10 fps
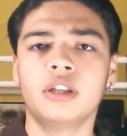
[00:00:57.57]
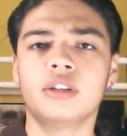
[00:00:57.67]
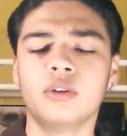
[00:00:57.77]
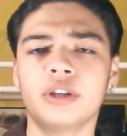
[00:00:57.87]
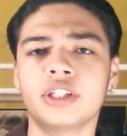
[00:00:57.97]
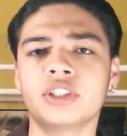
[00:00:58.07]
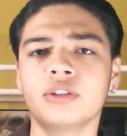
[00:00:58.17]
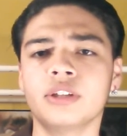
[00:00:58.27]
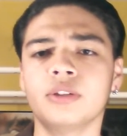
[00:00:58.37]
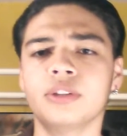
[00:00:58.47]
The only issue,
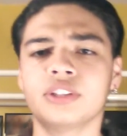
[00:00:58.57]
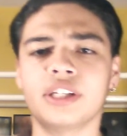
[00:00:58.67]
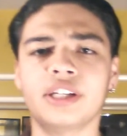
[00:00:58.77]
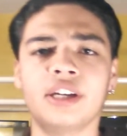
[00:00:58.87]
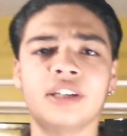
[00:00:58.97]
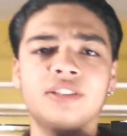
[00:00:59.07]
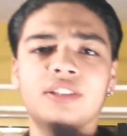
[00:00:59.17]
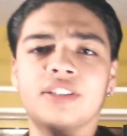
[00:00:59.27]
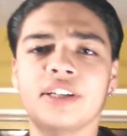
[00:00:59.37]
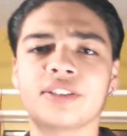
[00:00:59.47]
though, is that it has the
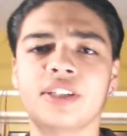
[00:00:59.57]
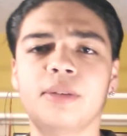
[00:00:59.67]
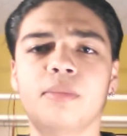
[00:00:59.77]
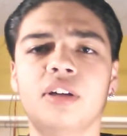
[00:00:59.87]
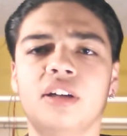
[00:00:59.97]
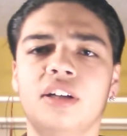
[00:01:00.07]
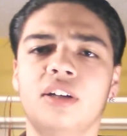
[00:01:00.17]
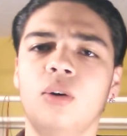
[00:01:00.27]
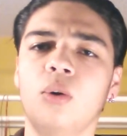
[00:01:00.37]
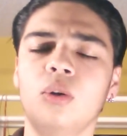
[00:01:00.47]
exact same
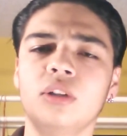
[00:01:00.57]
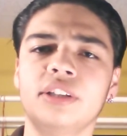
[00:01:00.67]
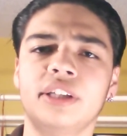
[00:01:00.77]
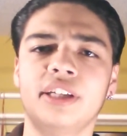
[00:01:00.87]
hold